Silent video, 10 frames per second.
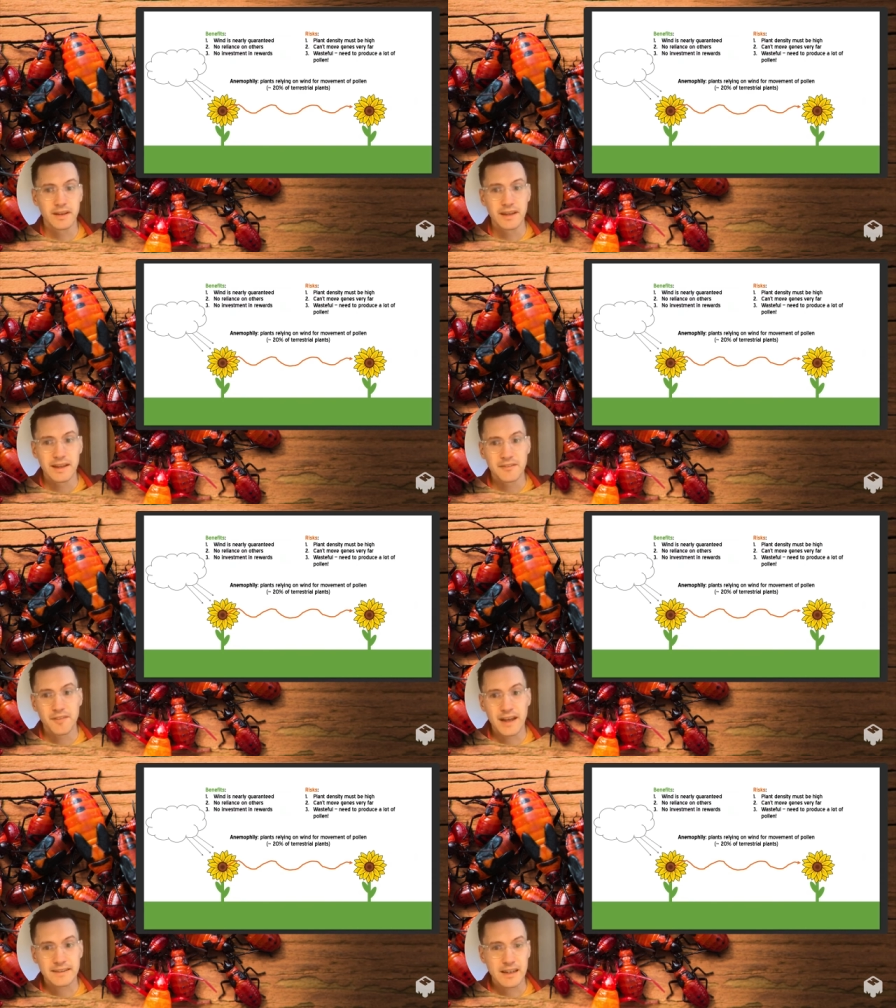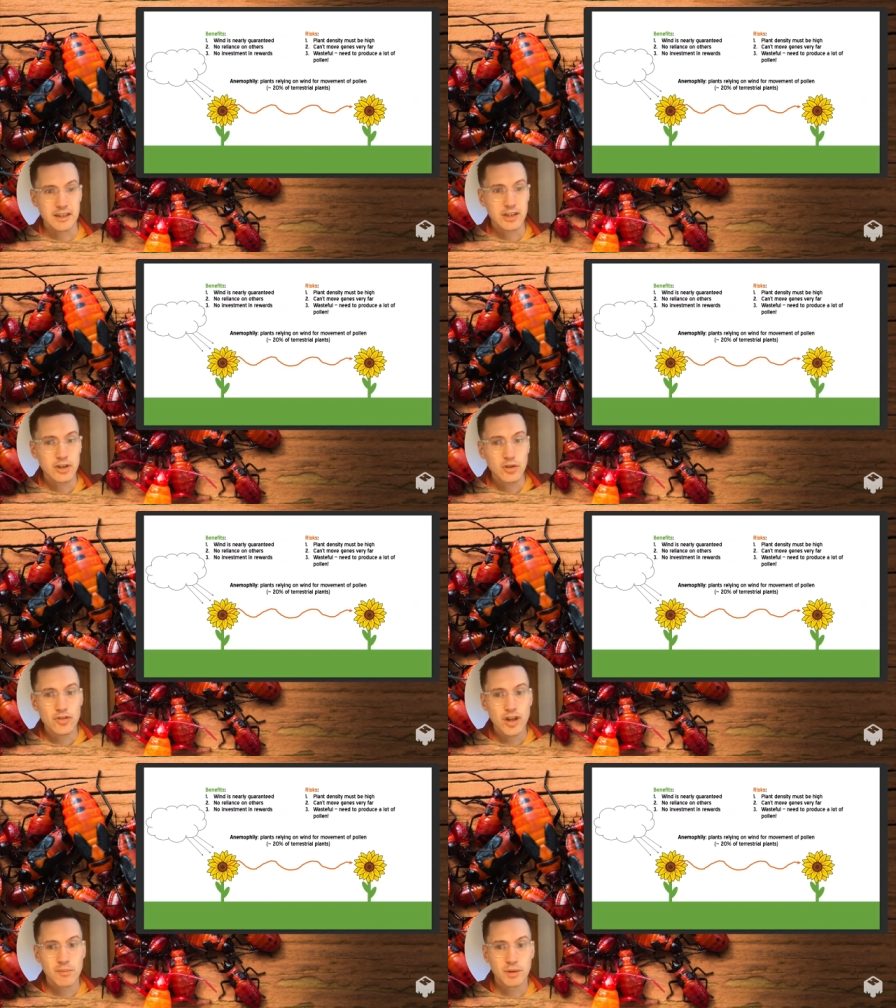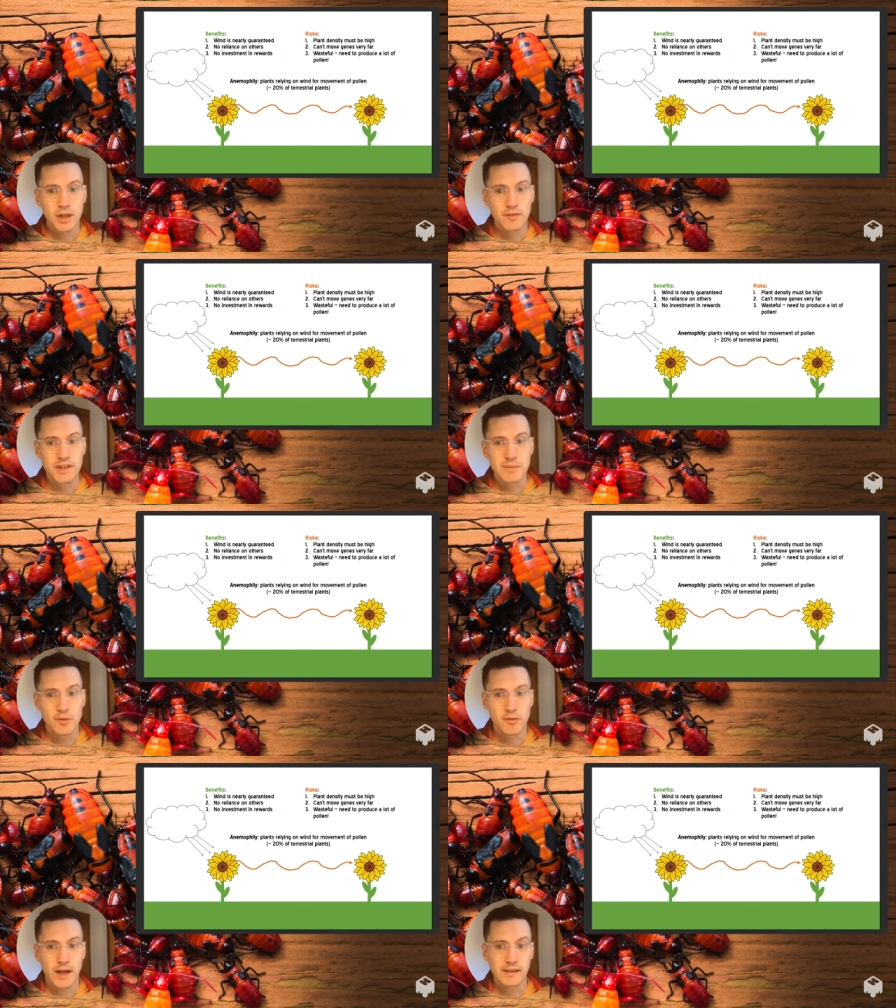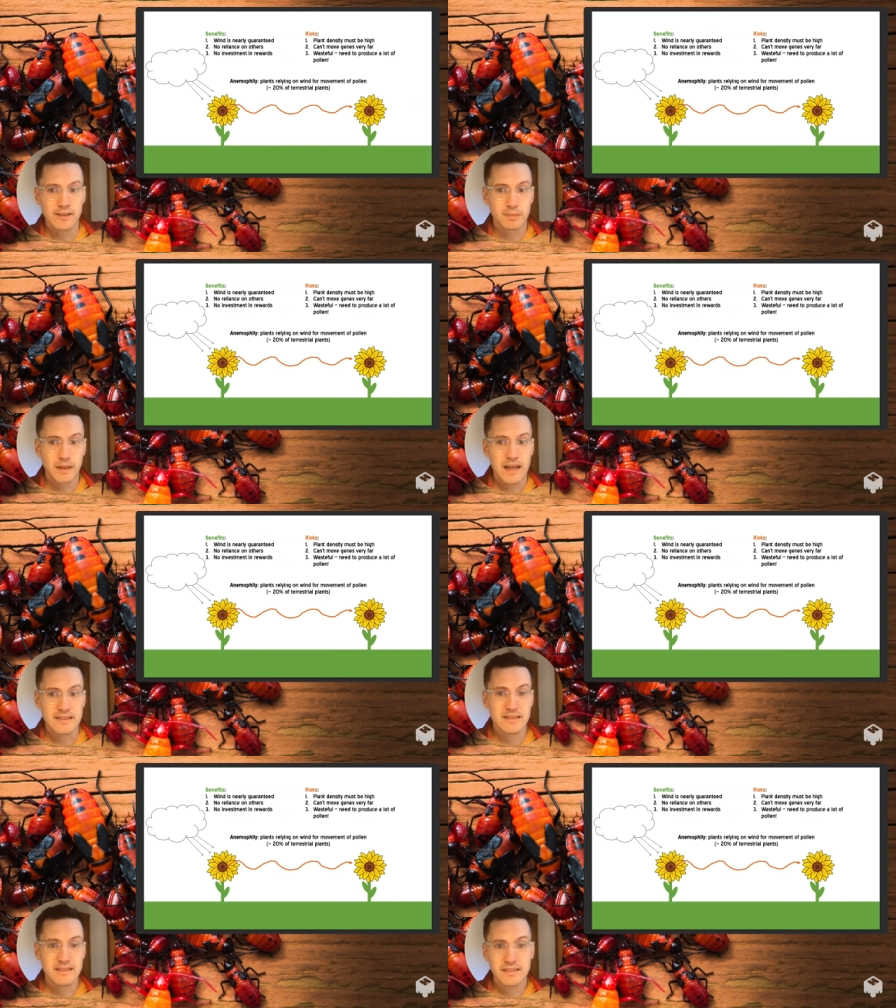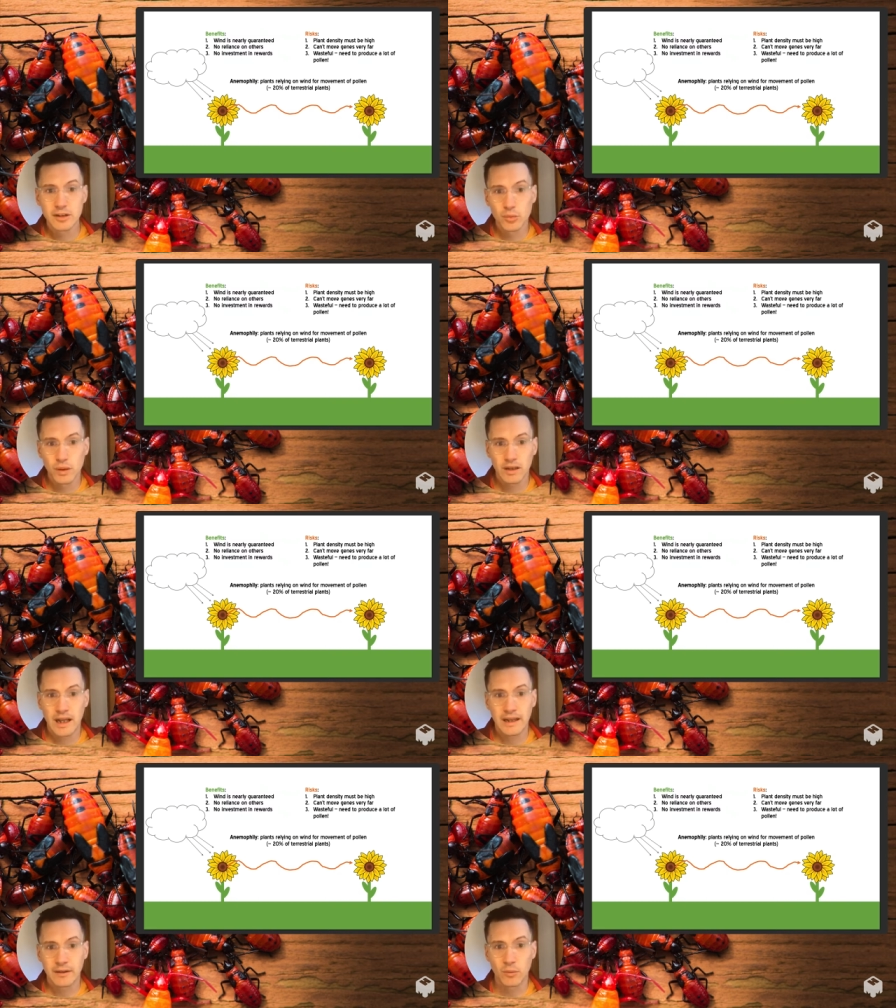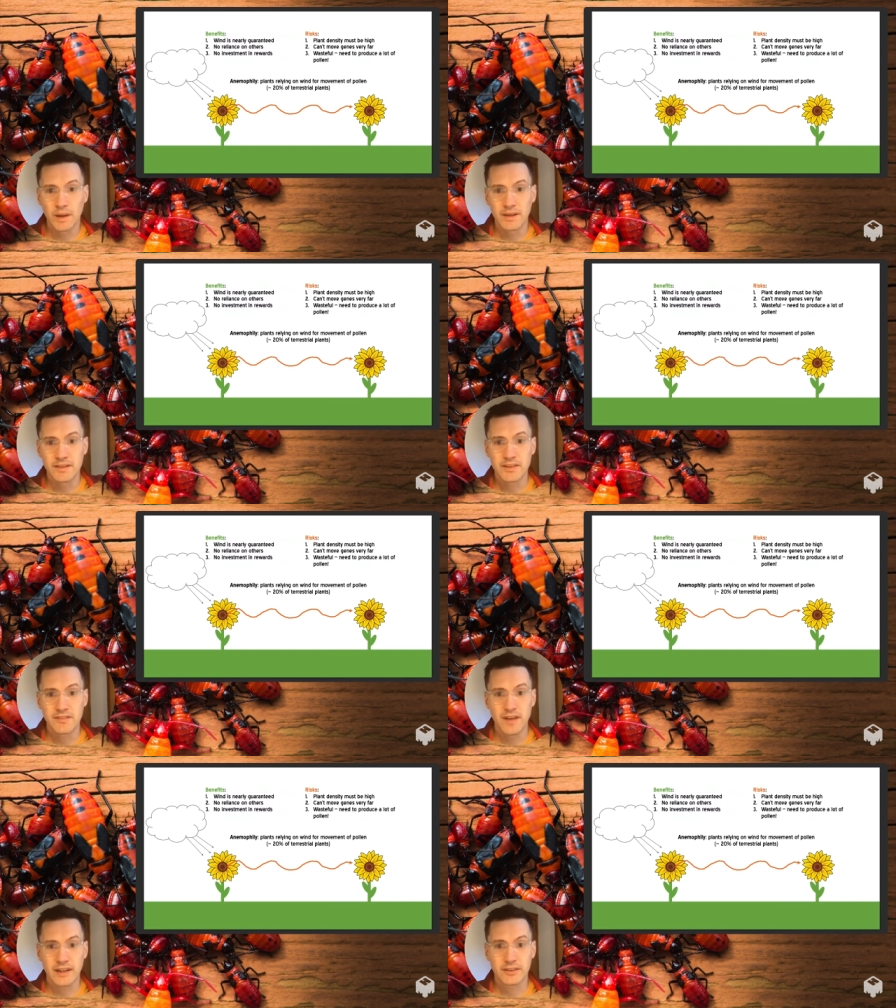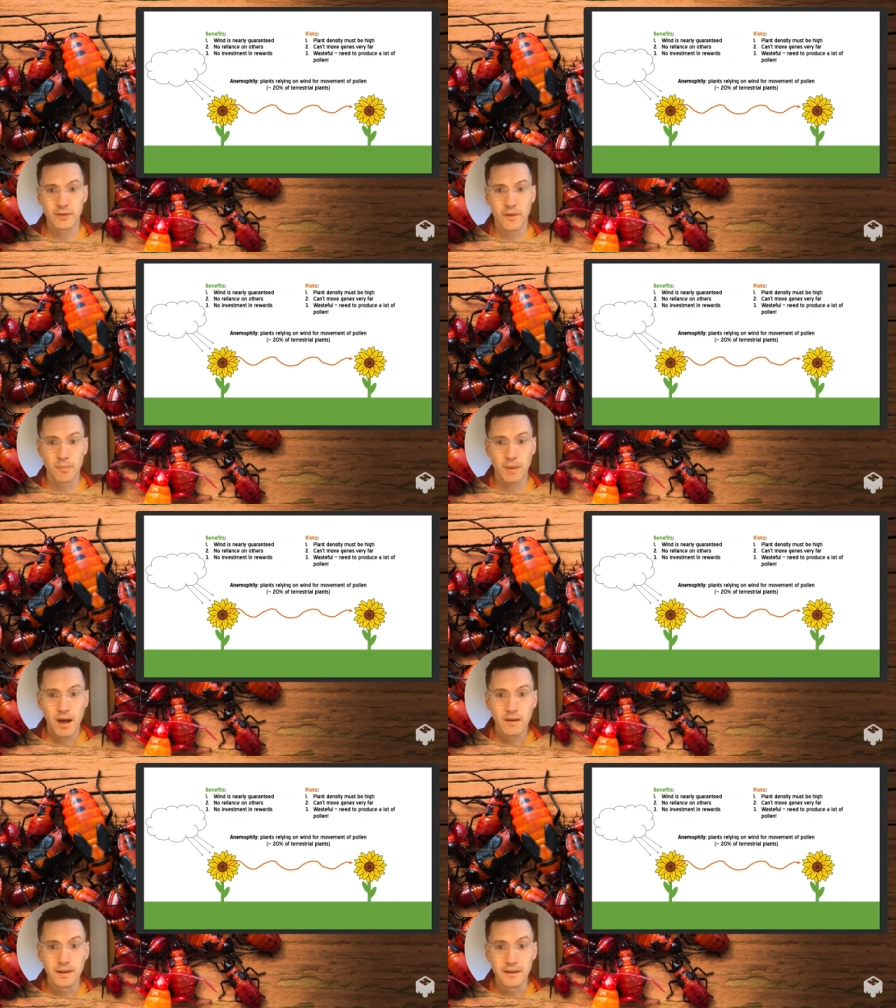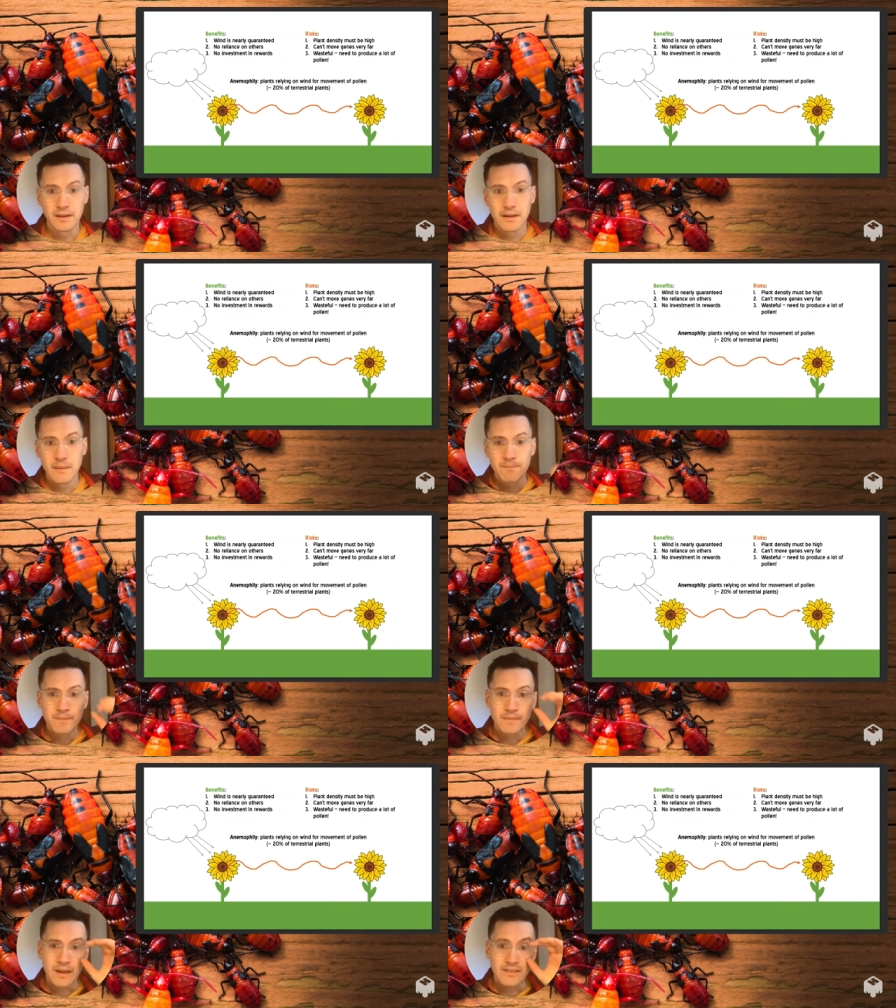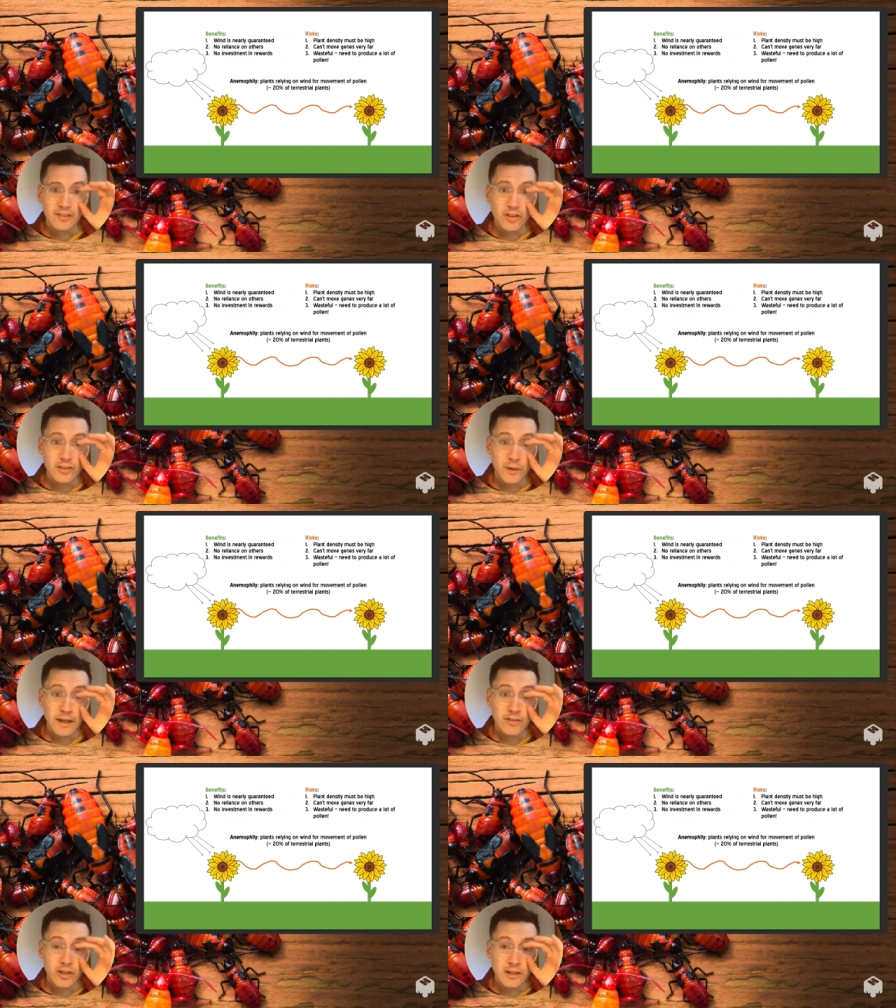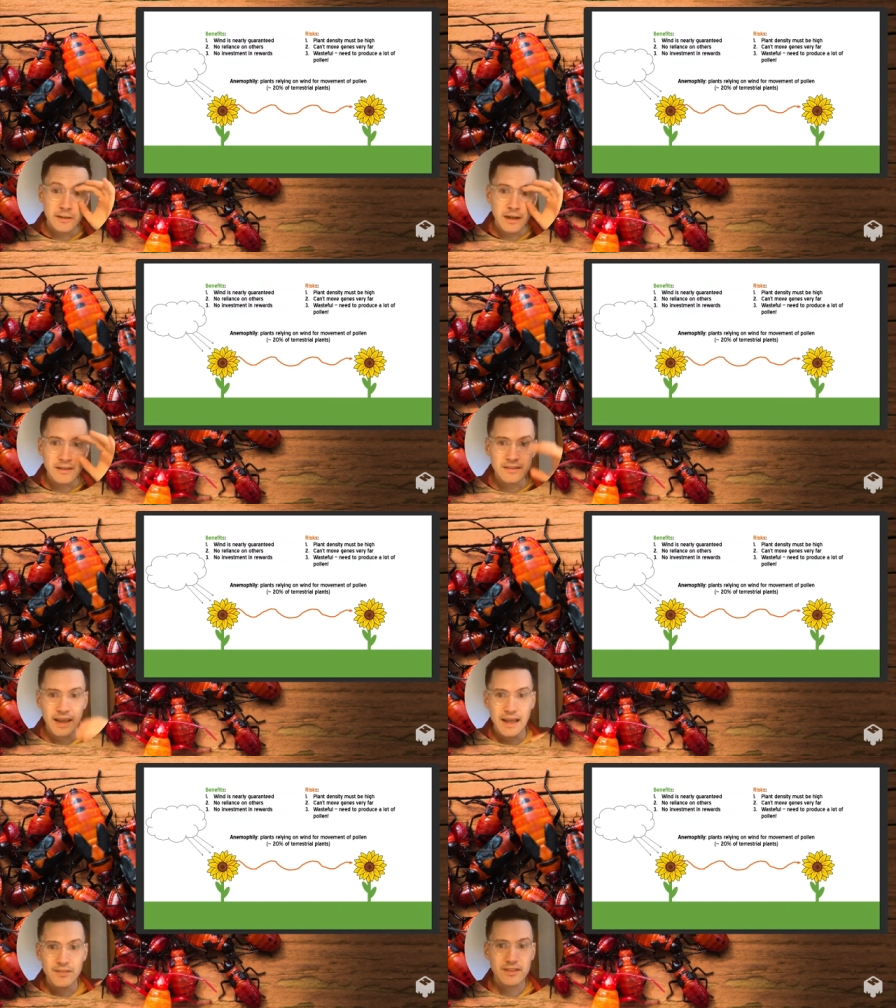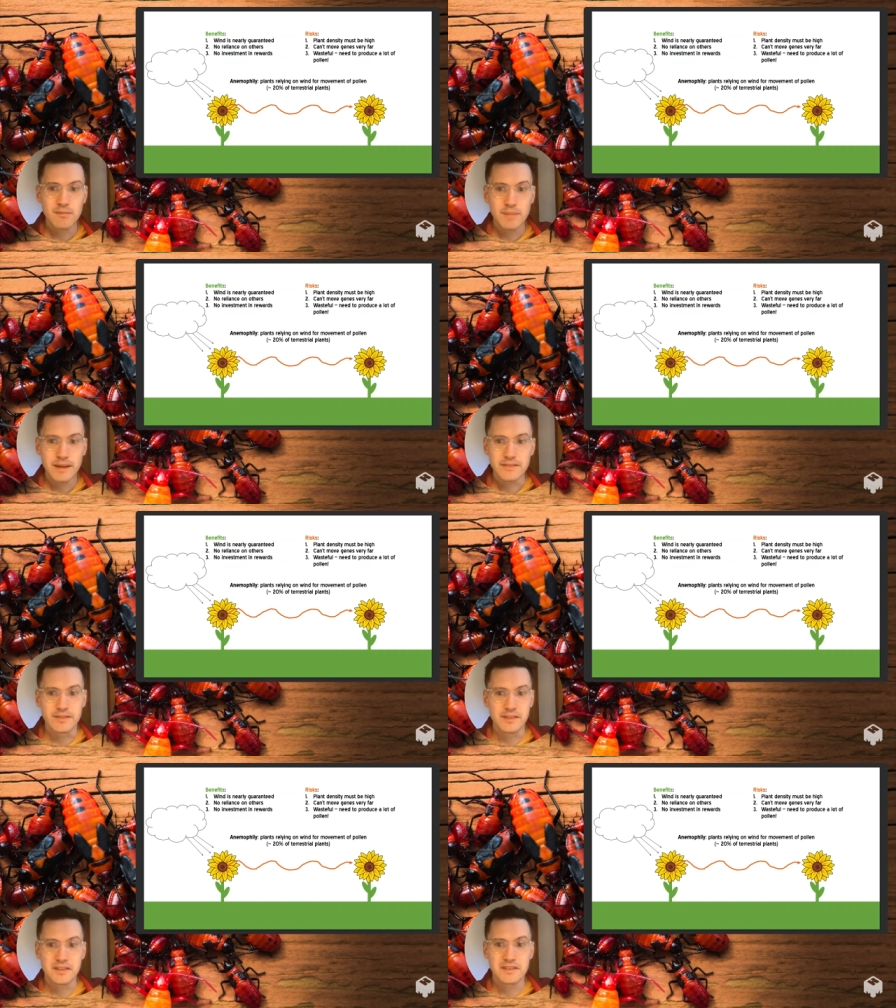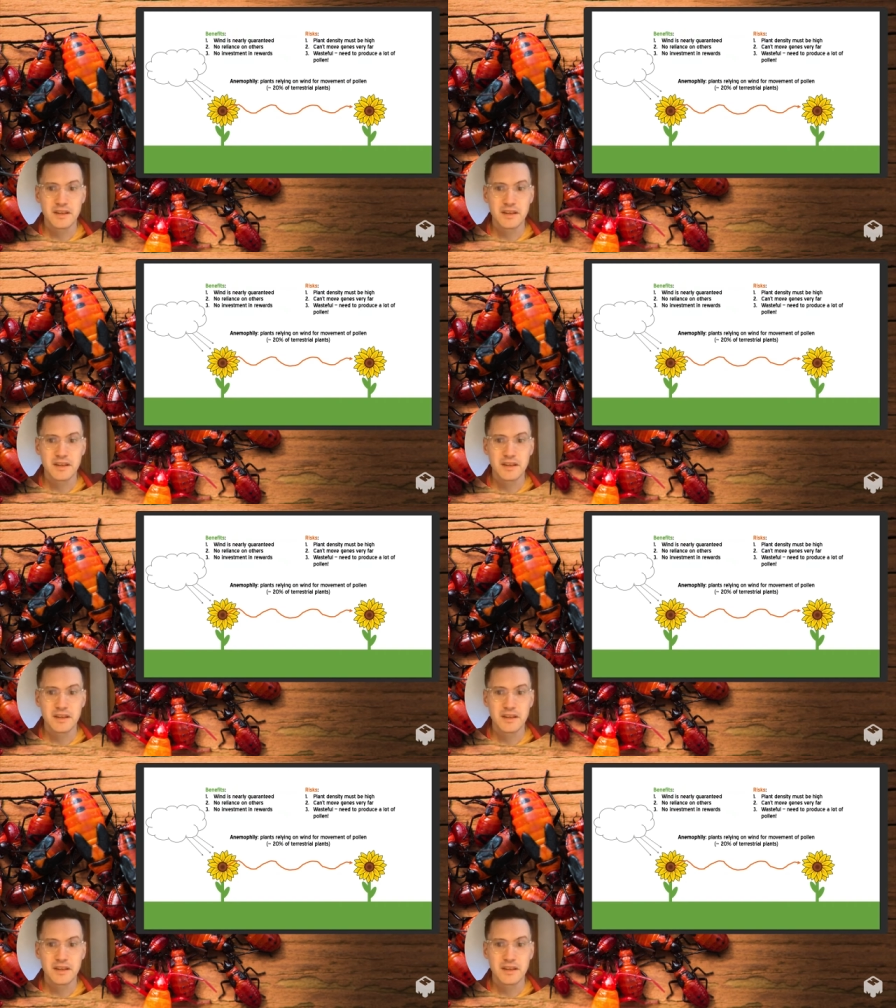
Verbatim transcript: In fact, a huge number of anemophilous plants still rely on wind to vector their pollen. Now, such a strategy does have some benefits,